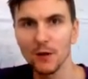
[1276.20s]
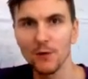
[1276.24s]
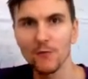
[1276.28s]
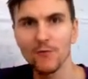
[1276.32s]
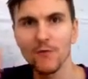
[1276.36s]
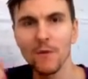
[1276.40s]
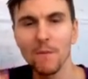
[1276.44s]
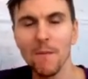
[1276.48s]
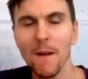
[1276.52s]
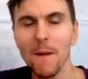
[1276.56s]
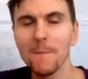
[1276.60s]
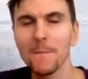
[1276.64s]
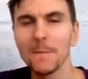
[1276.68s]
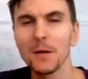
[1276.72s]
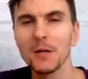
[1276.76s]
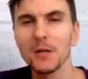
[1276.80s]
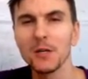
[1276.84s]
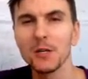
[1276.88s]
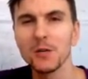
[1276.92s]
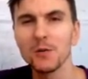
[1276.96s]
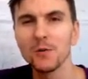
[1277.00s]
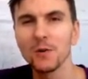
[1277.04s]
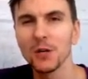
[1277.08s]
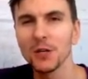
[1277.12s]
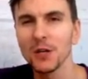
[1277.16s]
remember,
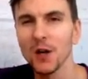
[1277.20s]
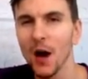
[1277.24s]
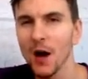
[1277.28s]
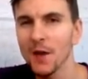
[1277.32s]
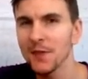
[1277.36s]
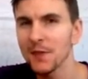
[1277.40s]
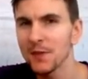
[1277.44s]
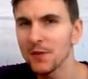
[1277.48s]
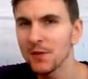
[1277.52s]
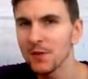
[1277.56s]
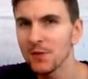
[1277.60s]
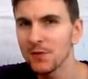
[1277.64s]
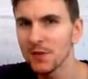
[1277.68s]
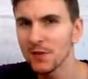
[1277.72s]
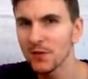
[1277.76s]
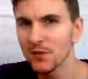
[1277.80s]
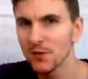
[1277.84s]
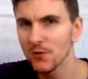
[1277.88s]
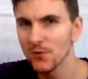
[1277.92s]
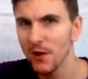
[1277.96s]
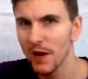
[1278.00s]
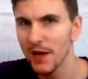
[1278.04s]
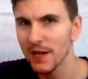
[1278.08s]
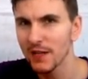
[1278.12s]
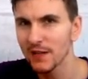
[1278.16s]
you can either do this
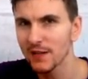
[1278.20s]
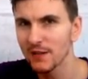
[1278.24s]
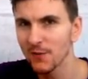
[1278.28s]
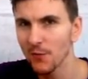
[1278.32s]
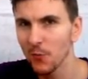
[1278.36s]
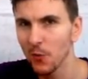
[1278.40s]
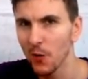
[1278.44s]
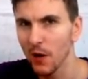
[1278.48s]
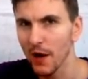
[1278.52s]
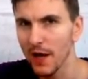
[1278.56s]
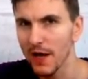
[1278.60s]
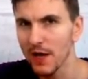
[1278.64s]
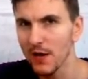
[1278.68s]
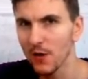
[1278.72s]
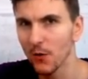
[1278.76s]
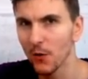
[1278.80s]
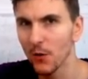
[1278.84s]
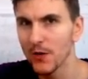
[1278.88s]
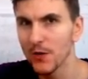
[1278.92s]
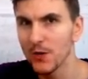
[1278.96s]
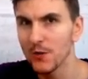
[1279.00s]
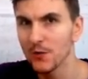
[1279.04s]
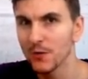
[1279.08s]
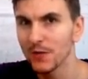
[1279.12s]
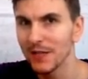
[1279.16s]
straight away, or
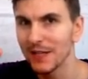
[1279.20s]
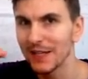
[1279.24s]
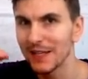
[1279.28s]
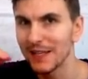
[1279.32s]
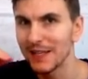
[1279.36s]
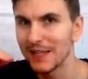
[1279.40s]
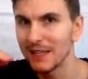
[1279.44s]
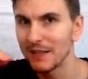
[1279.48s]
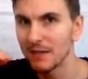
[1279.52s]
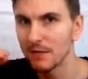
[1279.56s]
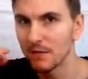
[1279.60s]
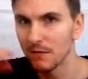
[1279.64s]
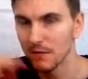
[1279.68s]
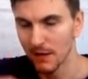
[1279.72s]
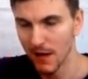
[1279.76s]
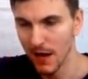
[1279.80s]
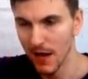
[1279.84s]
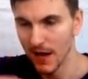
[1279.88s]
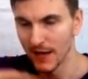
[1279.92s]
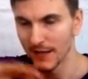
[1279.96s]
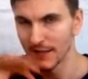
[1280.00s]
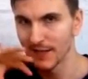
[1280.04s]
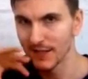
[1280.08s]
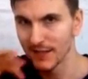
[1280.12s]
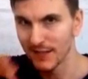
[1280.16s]
you can
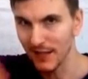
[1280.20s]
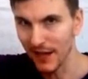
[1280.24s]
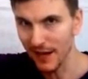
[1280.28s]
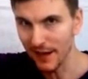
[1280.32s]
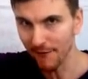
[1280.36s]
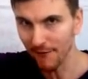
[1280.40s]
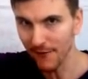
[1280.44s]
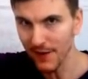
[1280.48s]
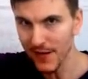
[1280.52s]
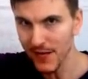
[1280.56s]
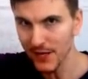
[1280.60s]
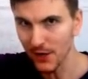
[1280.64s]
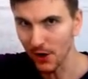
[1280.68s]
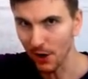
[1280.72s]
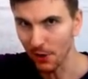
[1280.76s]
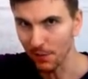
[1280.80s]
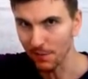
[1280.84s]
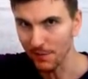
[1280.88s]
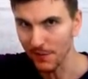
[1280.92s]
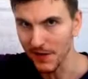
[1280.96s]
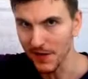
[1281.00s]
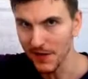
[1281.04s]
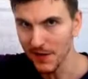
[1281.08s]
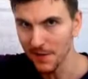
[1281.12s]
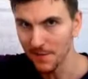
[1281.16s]
safely
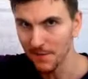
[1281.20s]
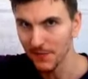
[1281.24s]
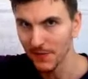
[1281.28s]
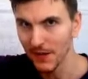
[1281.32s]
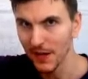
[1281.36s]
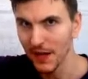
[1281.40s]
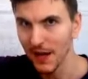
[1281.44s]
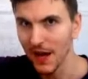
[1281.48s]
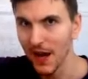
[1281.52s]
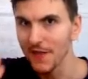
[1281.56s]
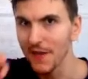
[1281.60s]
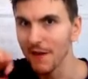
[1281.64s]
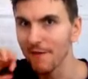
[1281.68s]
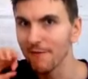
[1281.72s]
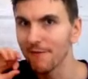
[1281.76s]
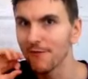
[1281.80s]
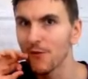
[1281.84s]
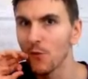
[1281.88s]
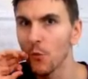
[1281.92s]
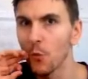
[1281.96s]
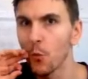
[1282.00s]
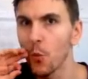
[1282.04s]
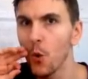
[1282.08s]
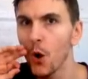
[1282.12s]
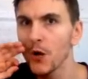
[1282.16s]
copy, and then
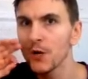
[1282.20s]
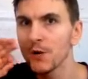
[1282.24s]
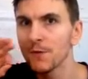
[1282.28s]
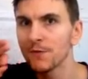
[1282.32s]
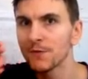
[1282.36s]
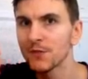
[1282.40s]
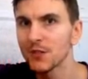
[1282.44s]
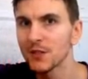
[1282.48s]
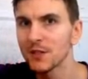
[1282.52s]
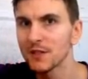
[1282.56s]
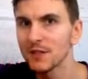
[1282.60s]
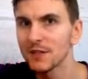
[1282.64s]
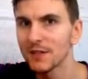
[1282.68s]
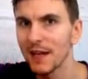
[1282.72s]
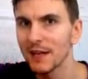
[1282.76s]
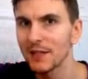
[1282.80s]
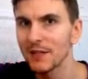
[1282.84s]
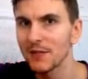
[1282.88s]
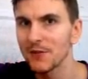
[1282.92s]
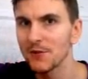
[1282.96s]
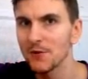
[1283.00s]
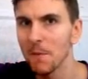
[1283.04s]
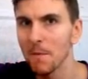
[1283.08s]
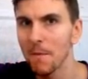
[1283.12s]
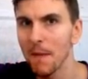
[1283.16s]
from what you've just said
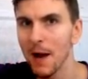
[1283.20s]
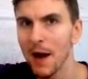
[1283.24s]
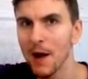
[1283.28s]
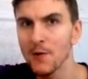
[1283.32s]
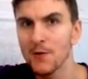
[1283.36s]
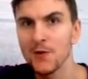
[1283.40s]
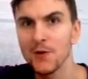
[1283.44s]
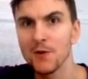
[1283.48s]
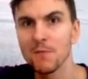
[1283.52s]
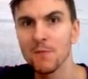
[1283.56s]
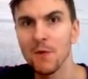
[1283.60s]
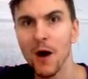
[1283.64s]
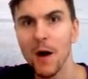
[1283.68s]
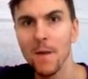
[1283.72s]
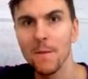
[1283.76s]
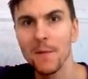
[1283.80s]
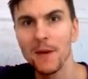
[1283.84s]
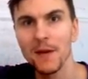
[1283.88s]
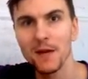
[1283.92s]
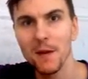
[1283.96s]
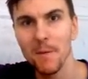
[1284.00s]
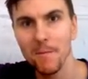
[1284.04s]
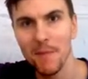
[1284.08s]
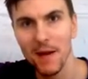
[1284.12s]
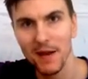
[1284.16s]
in your mouth, you might
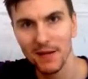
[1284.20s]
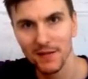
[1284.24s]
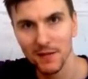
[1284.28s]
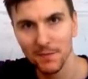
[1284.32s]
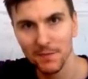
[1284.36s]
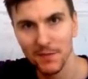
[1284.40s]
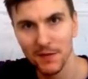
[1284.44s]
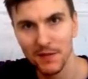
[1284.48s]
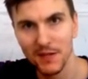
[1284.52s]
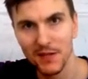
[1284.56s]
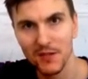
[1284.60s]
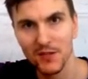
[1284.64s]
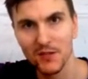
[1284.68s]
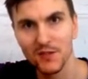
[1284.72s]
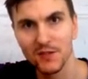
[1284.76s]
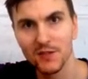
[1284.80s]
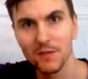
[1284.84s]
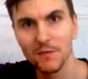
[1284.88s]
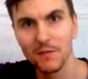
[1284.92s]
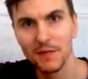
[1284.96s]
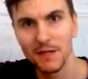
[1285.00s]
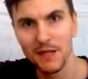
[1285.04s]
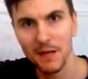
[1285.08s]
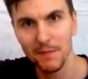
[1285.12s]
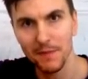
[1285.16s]
be in a better position to
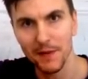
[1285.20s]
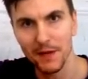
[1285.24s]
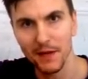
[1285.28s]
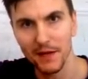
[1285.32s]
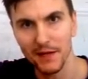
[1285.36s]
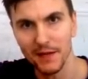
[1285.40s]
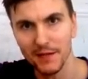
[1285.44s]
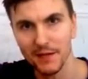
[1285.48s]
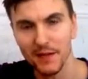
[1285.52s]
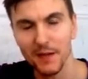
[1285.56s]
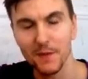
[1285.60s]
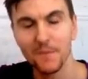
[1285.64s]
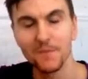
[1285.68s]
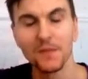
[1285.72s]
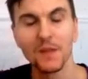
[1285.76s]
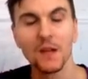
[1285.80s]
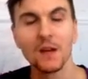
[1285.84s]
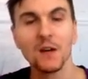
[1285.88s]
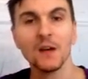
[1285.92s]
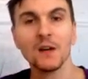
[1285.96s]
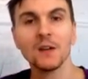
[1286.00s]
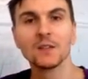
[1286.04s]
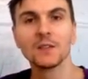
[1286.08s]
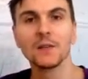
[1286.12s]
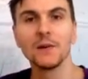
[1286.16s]
manipulate it.
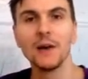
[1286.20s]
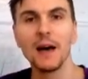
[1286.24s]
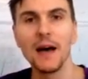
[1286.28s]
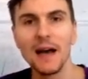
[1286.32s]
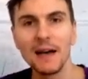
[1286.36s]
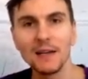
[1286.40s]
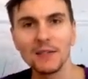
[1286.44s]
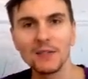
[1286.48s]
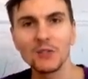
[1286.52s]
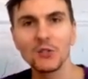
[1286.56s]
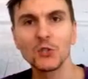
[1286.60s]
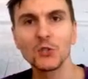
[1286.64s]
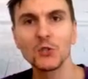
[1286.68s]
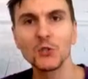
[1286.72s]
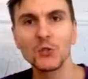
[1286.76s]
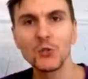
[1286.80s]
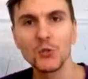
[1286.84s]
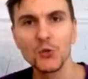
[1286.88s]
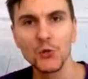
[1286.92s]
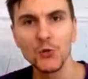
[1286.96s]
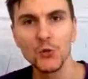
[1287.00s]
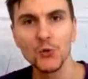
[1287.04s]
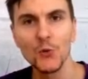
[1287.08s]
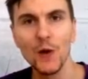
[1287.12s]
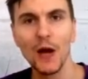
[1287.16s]
So, est-ce que
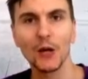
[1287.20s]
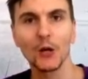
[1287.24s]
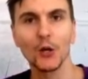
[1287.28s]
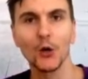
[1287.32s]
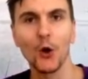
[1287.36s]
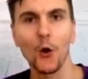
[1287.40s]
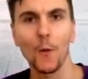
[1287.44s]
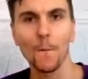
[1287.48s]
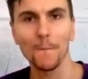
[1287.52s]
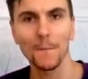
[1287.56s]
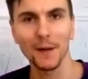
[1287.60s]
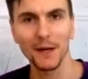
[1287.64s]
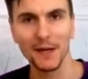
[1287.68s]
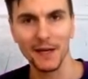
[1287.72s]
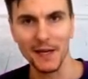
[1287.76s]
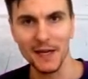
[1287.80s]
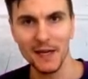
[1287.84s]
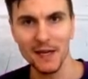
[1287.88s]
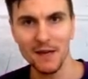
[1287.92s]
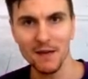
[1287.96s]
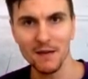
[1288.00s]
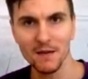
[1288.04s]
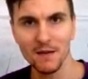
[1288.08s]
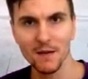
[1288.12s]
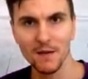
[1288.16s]
tu as
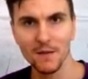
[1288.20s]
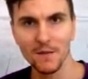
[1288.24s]
compris?